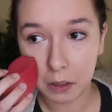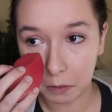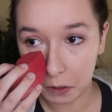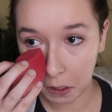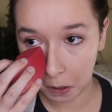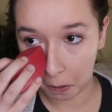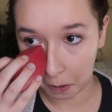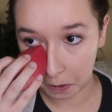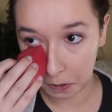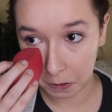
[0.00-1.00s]
I'm just gonna go
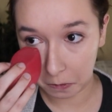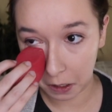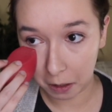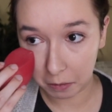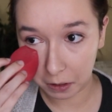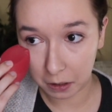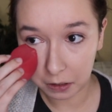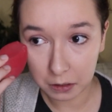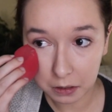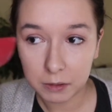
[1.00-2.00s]
ahead and do that
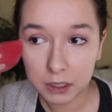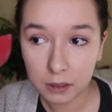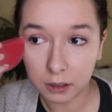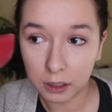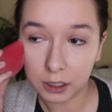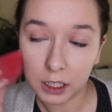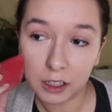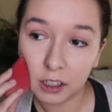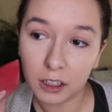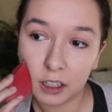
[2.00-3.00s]
because I'm still
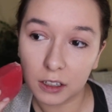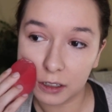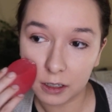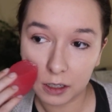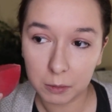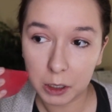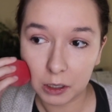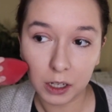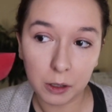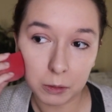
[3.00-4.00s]
learning and I'm here
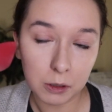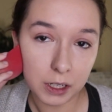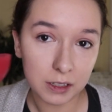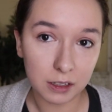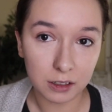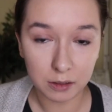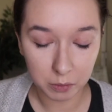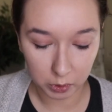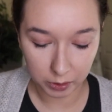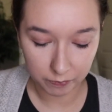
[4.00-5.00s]
to help you guys learn,
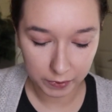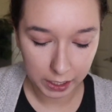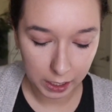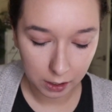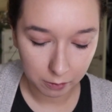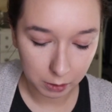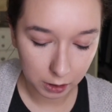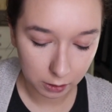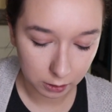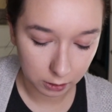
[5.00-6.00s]
but we
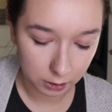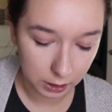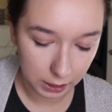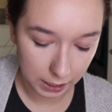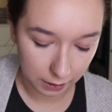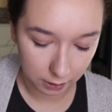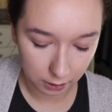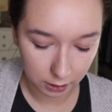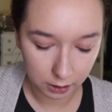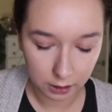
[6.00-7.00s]
can all learn together.